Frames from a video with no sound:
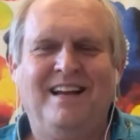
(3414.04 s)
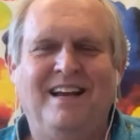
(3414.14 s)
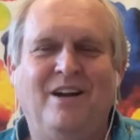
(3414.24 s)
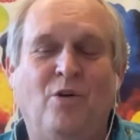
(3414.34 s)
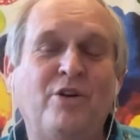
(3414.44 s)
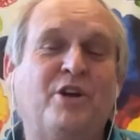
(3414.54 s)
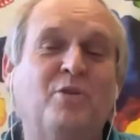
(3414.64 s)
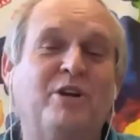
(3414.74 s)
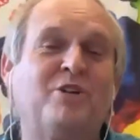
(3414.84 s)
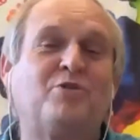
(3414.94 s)
So, or you're going
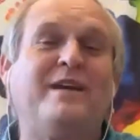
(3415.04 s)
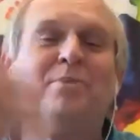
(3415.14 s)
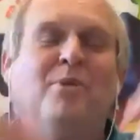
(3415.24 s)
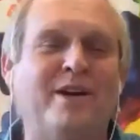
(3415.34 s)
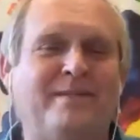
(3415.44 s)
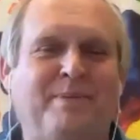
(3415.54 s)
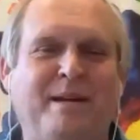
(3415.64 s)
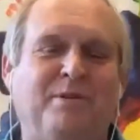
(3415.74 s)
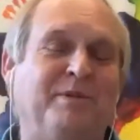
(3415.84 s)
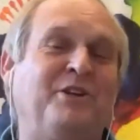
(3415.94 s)
to want to import
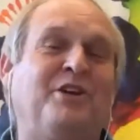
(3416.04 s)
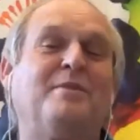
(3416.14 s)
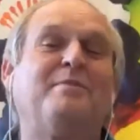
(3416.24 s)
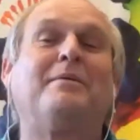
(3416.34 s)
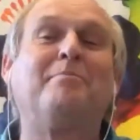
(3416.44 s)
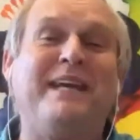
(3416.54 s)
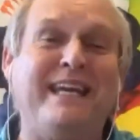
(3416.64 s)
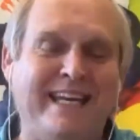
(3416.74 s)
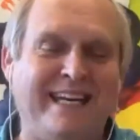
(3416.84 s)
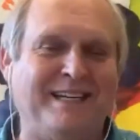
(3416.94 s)
people, but you're going to be
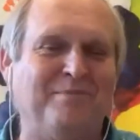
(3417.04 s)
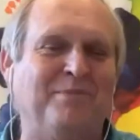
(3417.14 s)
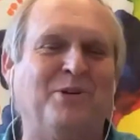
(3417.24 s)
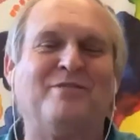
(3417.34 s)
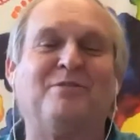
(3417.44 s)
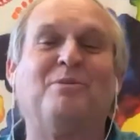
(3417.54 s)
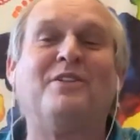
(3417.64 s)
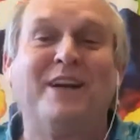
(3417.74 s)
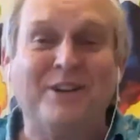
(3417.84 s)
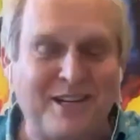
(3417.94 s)
competing to import from all the other